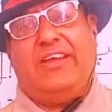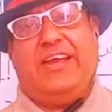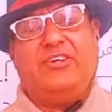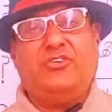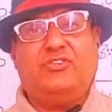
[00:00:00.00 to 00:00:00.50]

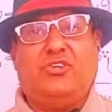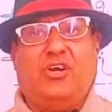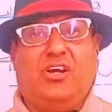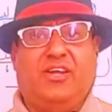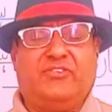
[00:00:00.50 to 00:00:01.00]
at
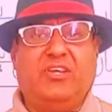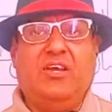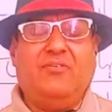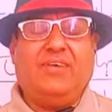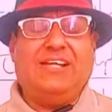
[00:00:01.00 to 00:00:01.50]
stars.
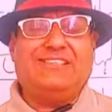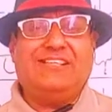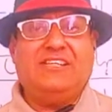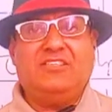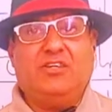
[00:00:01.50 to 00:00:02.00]

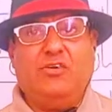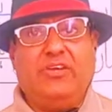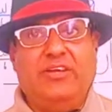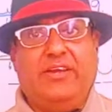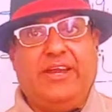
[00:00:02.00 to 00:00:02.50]
Faisal is
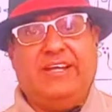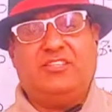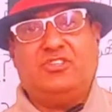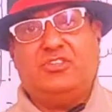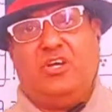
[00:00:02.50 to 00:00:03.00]
looking at
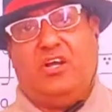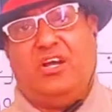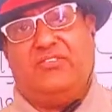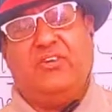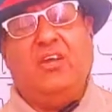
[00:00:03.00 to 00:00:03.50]

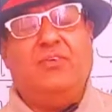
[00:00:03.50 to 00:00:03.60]
stars.